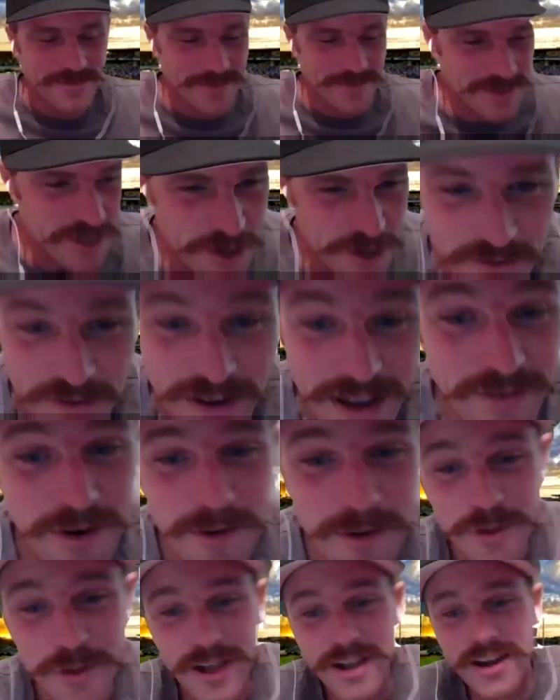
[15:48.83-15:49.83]
Your favorite
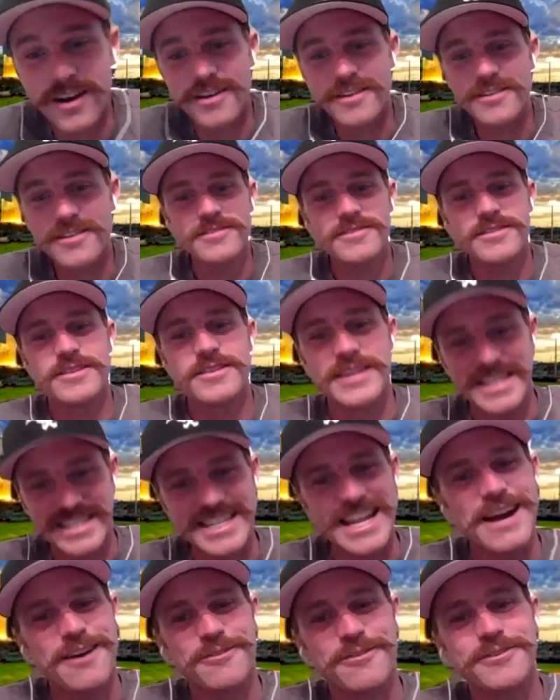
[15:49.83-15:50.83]
player is
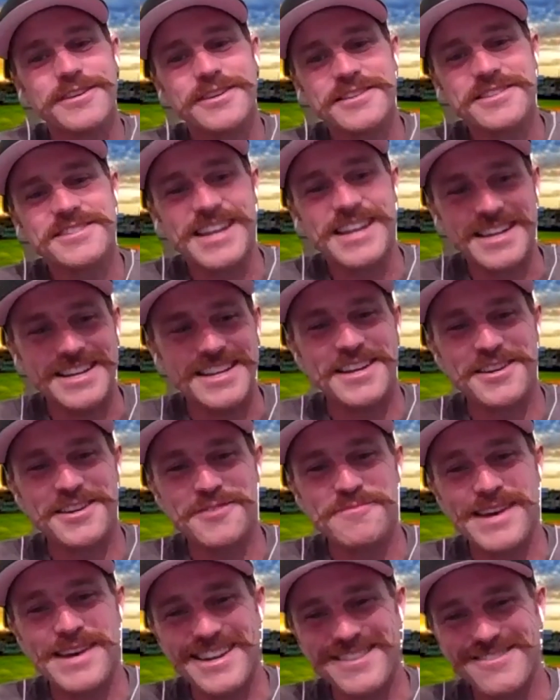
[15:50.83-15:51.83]
now a San Diego
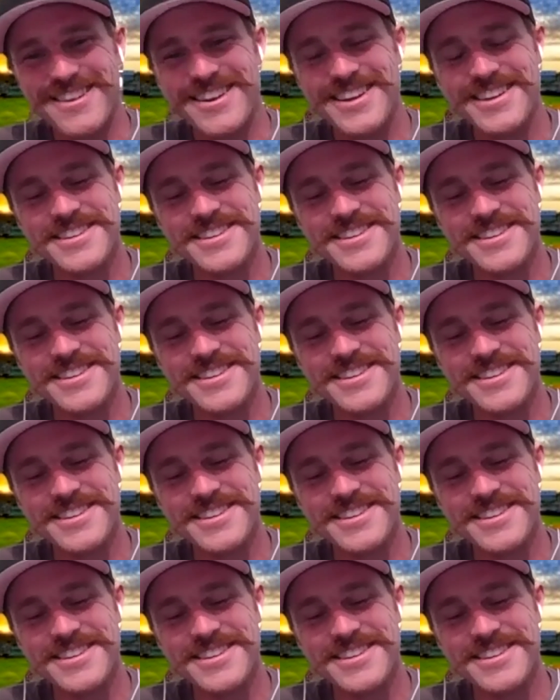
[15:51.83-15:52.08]
Padre.